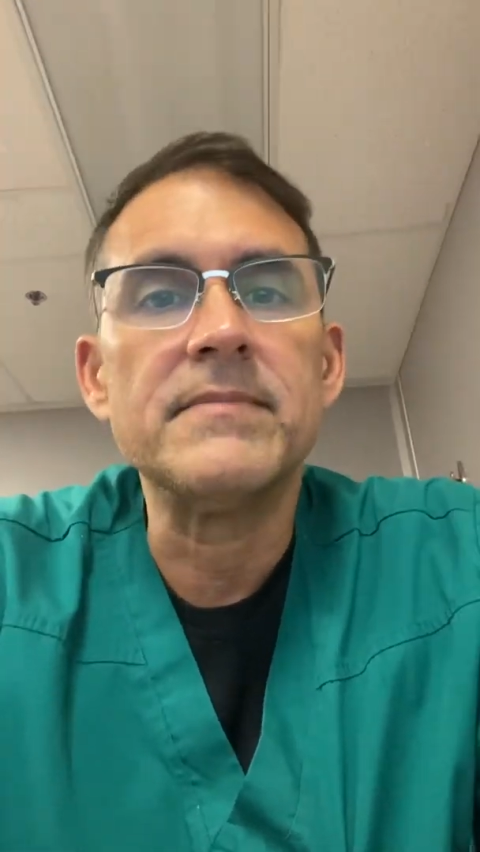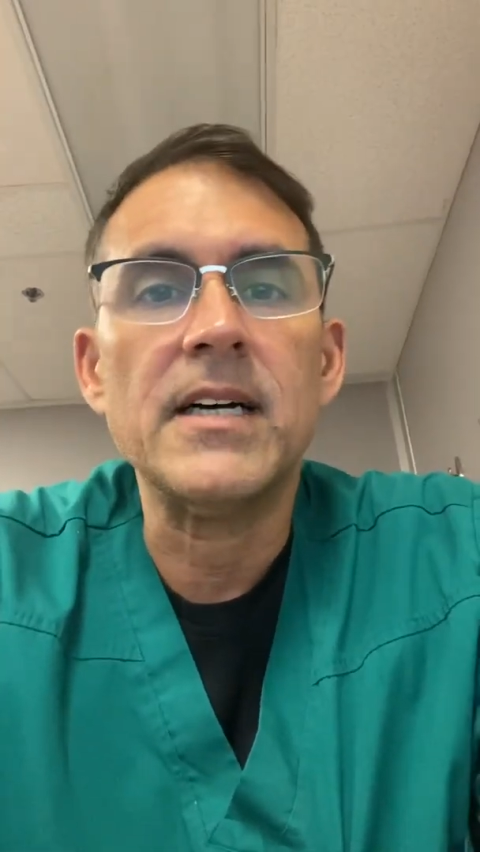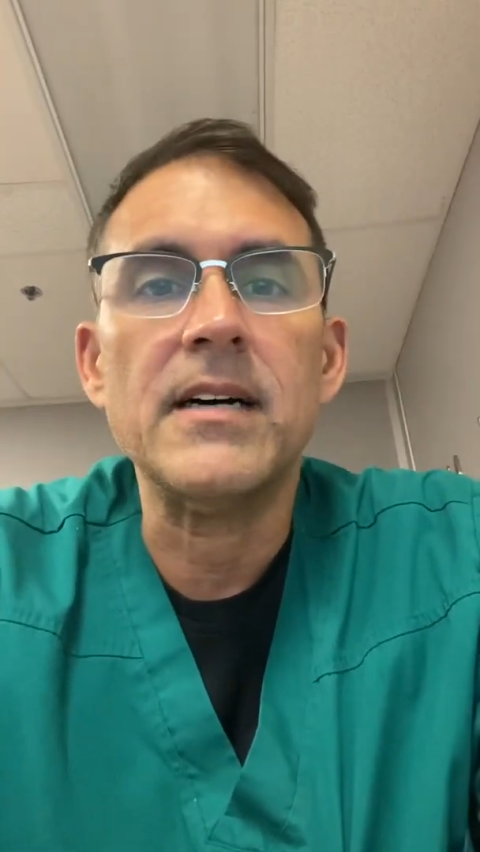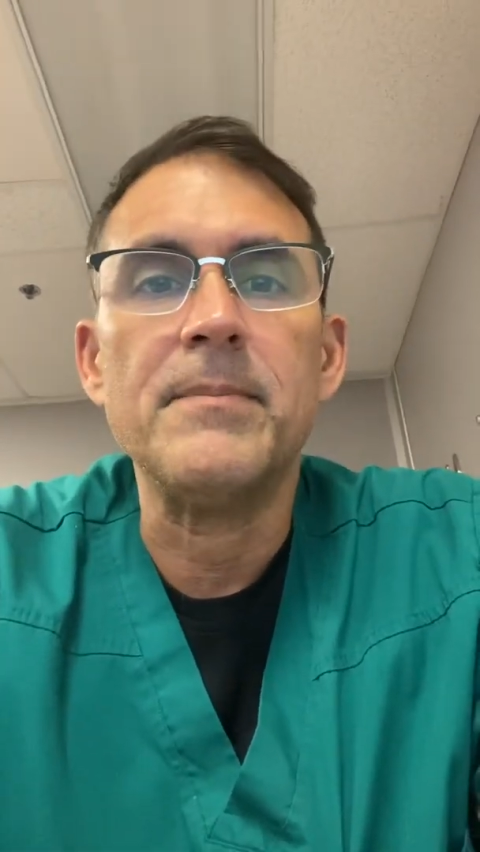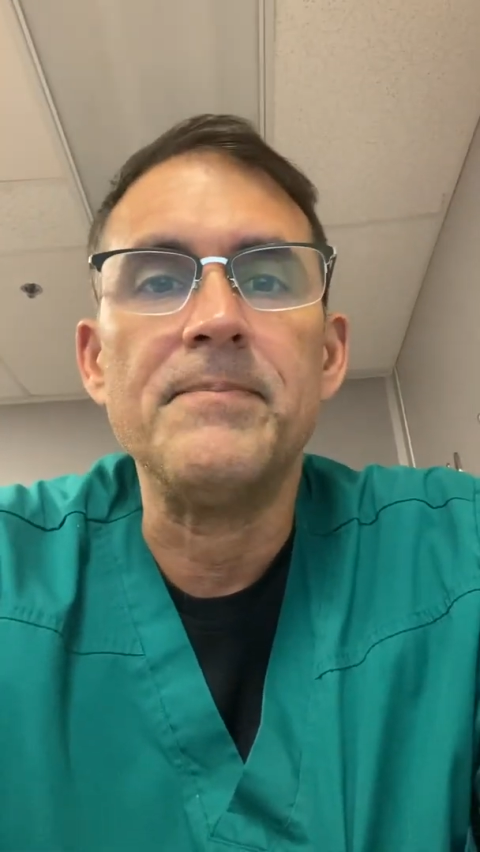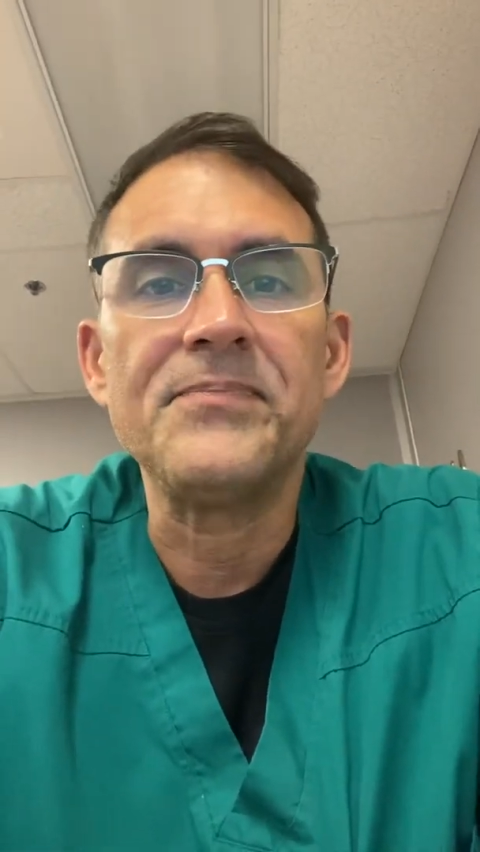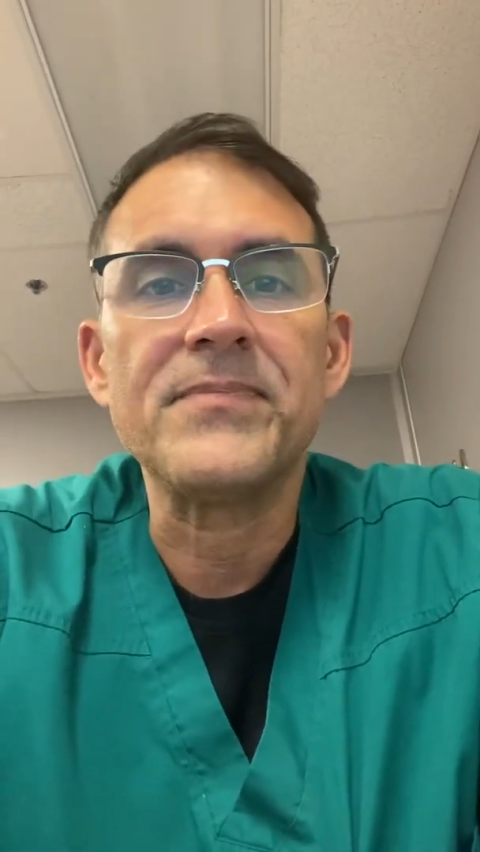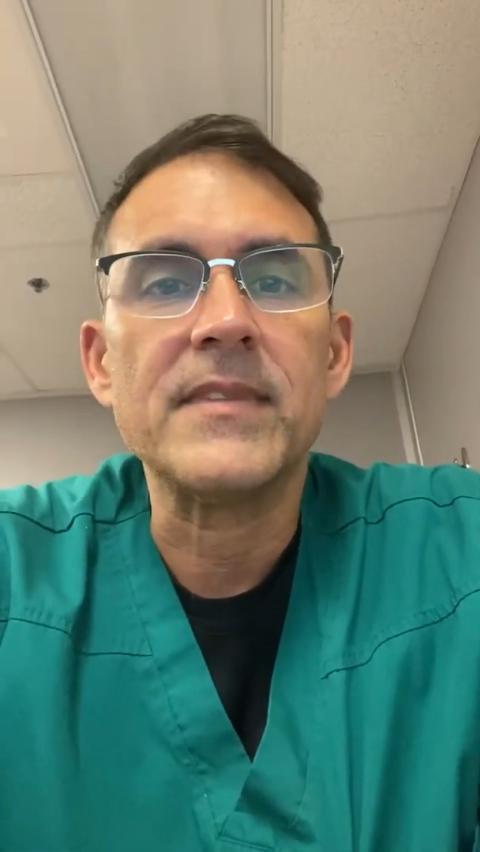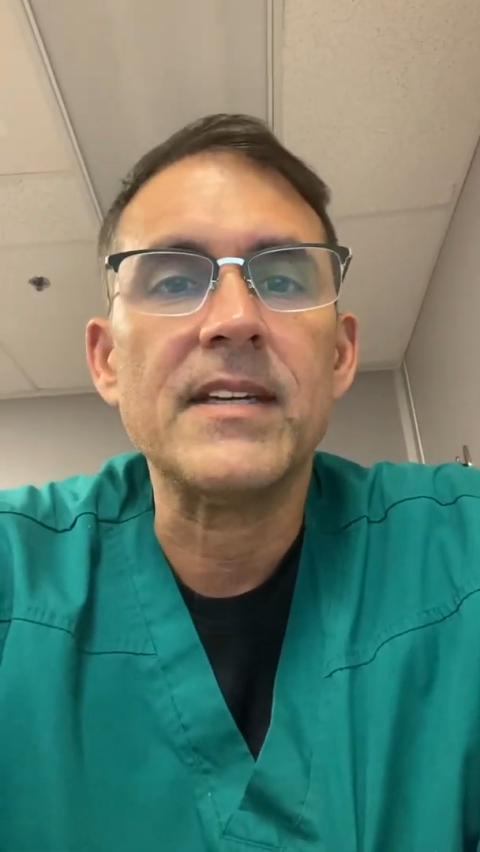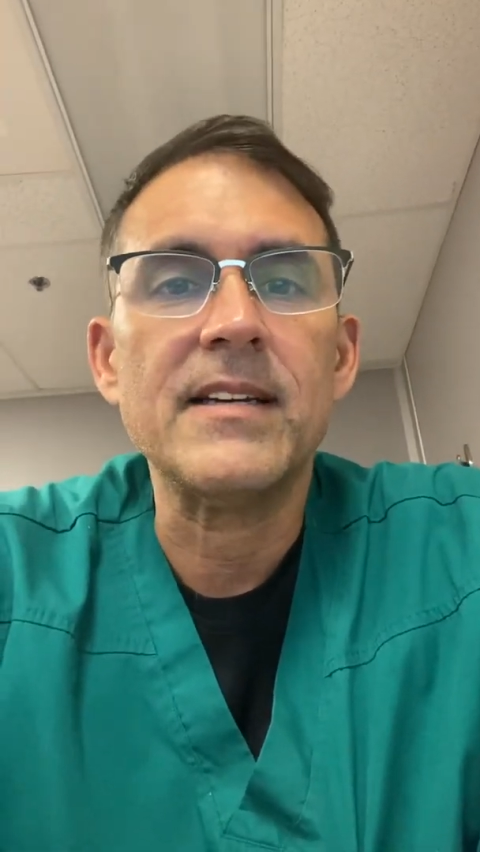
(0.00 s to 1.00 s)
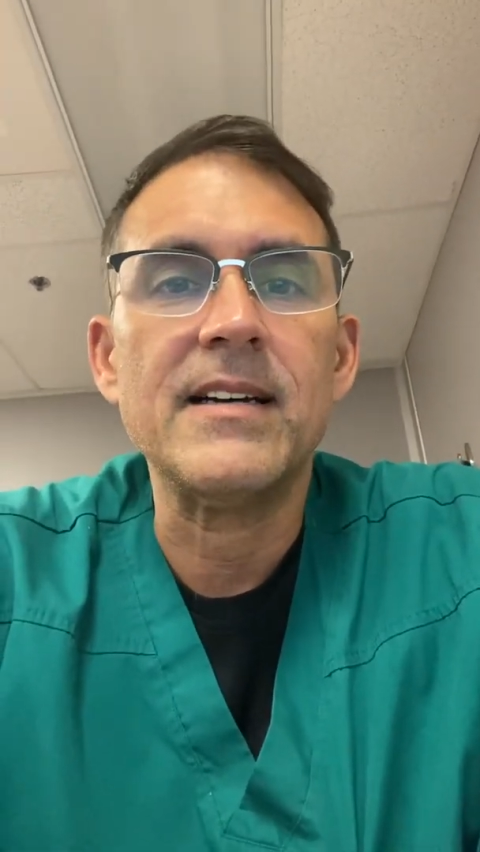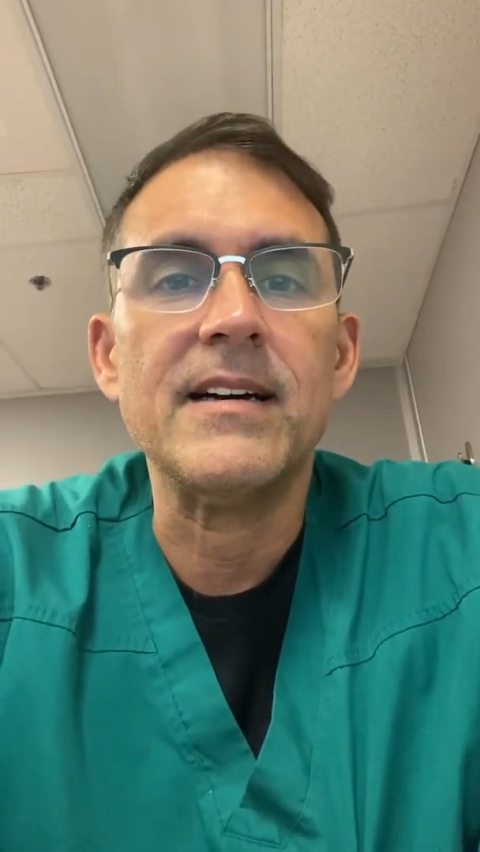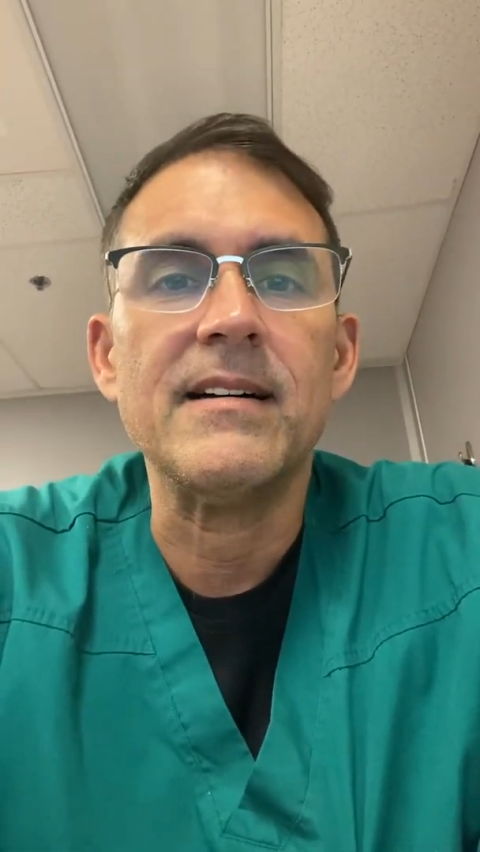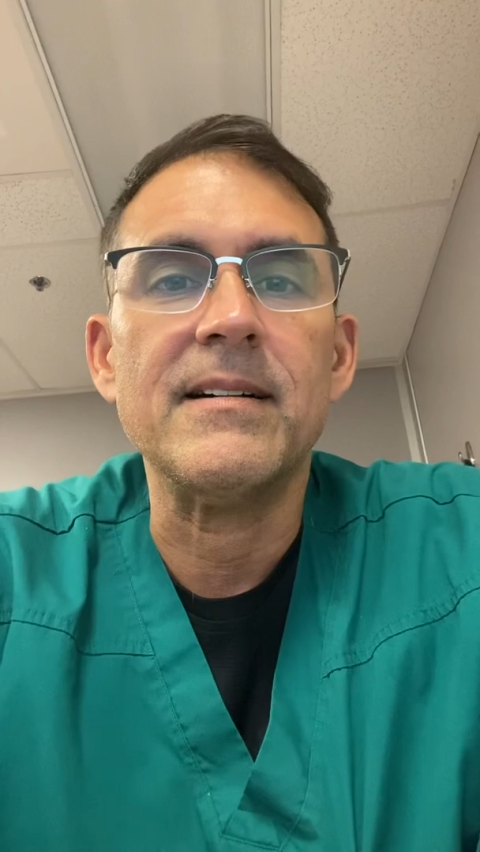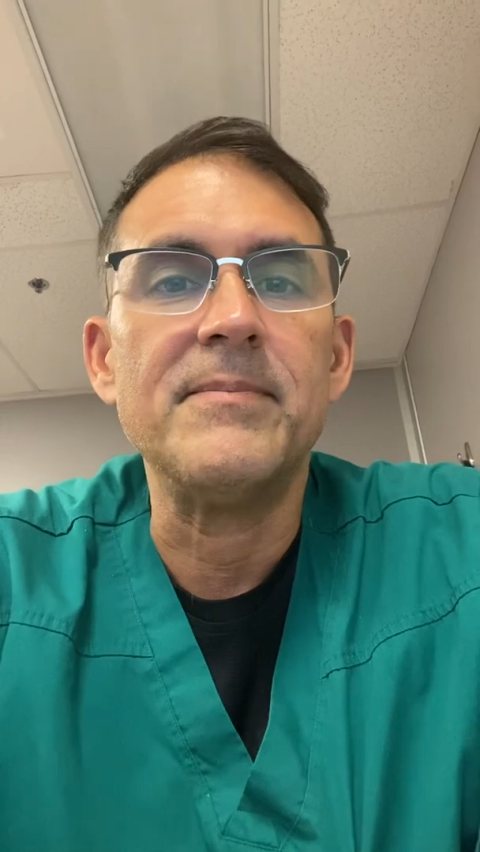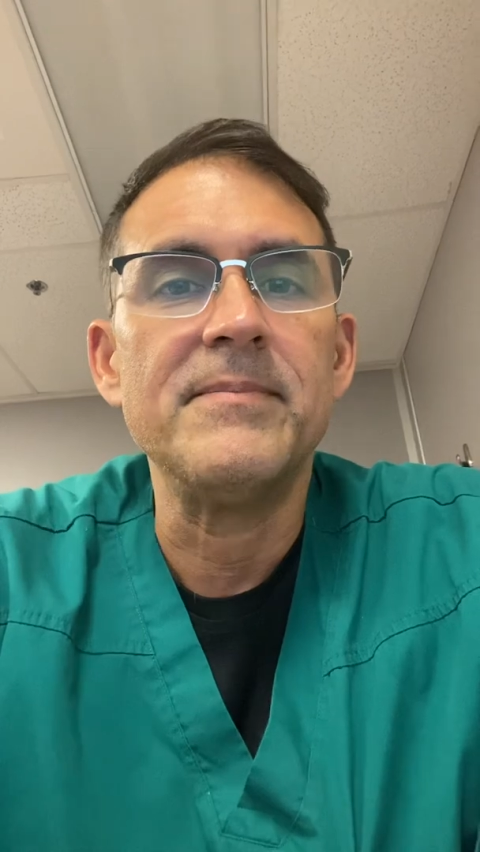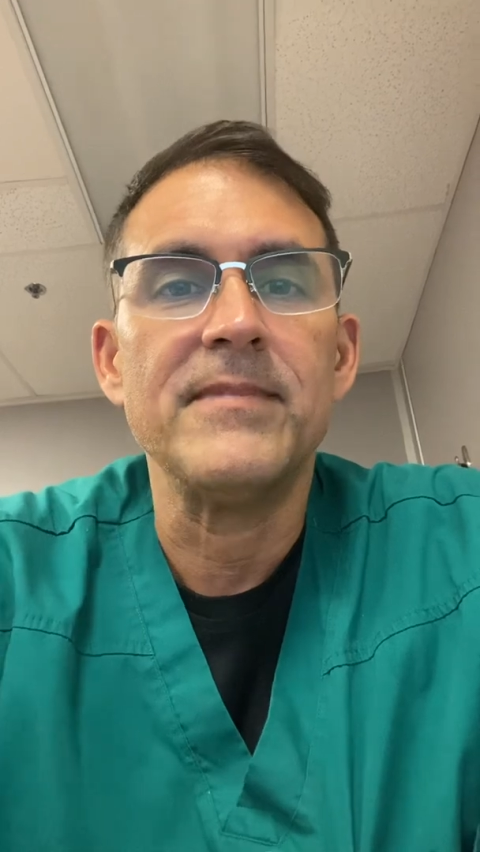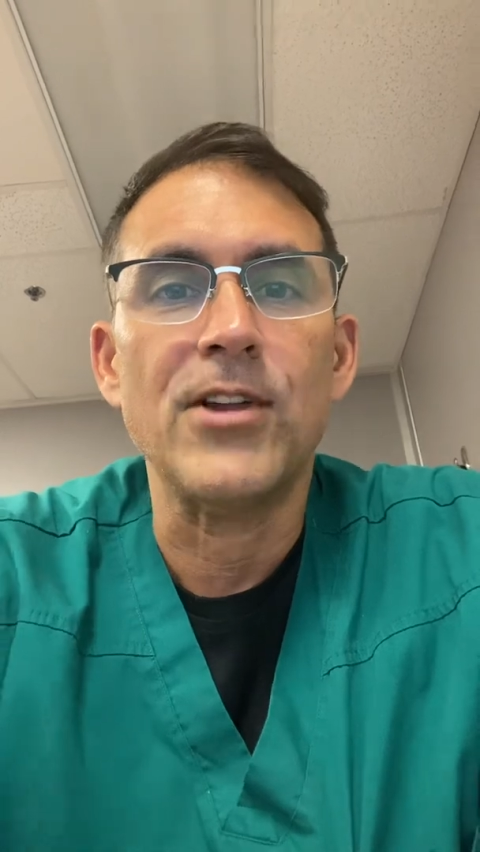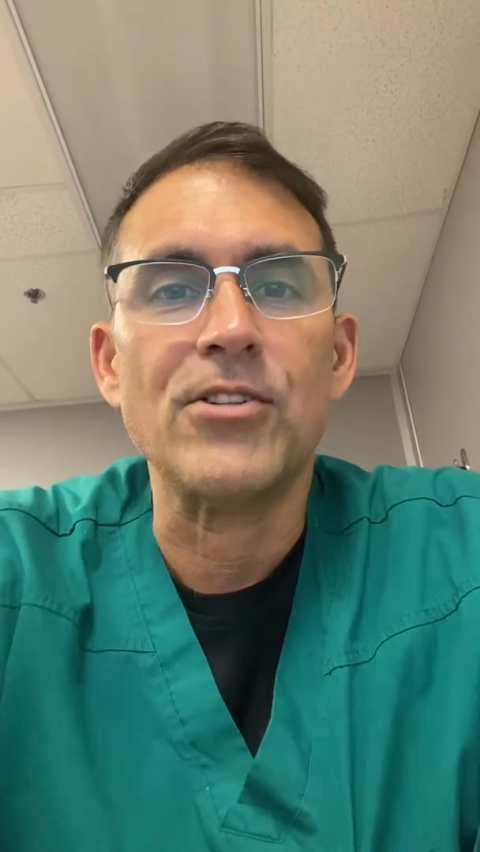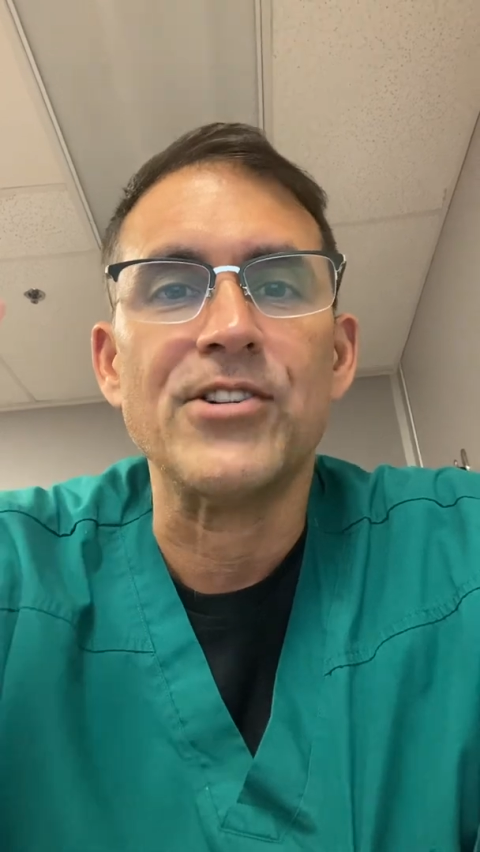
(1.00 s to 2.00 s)
a
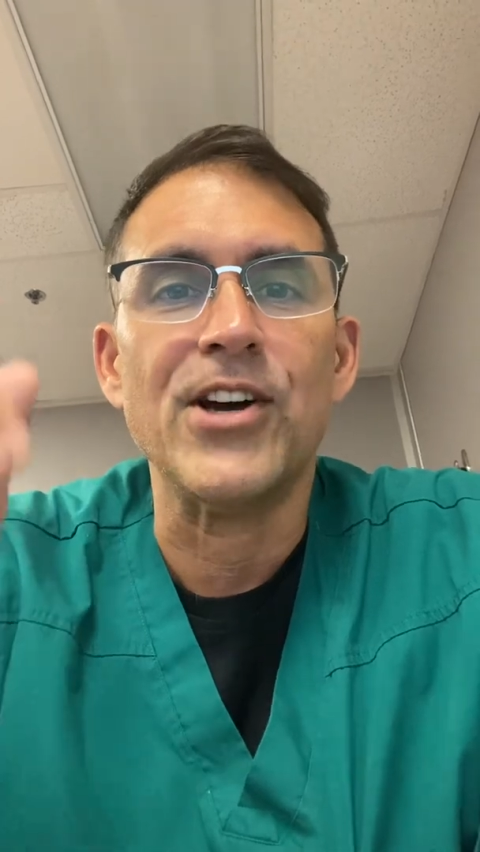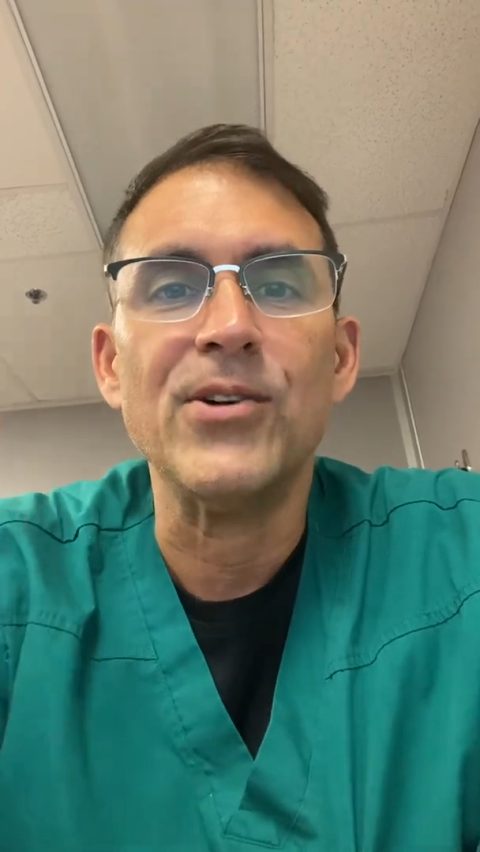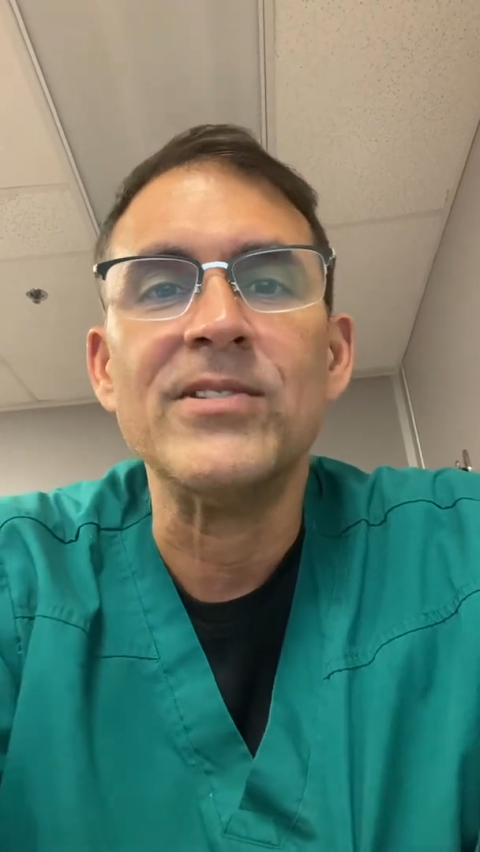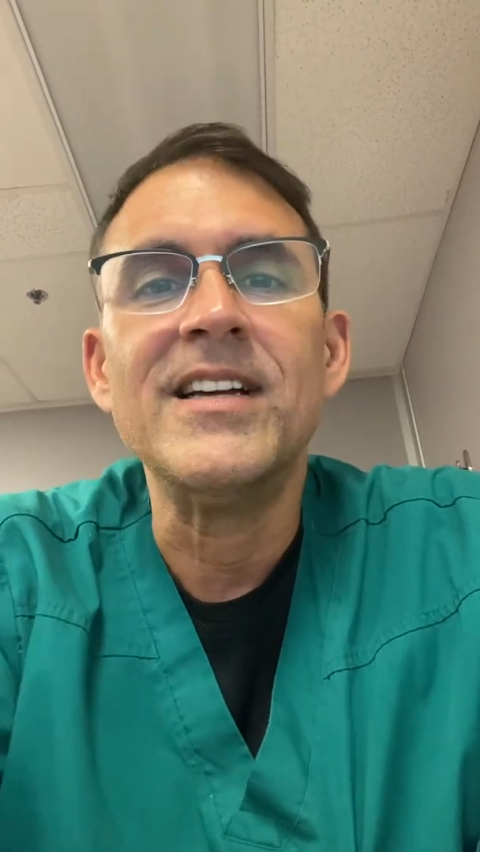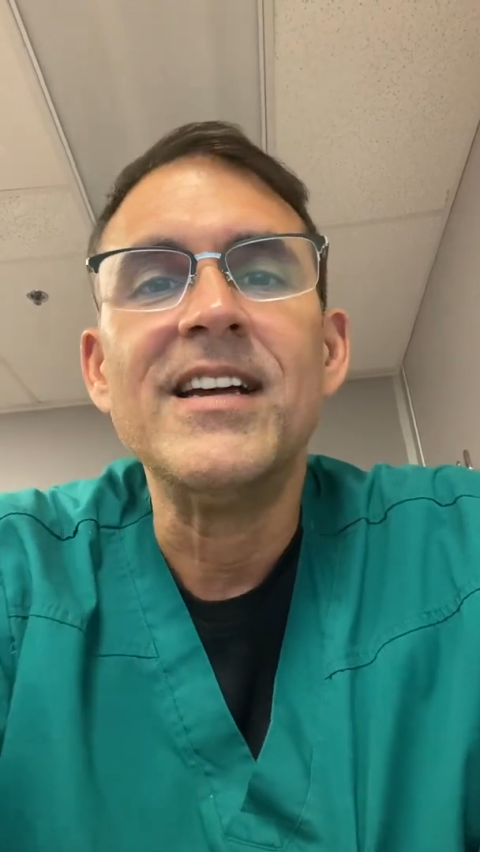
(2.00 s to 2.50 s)
long note.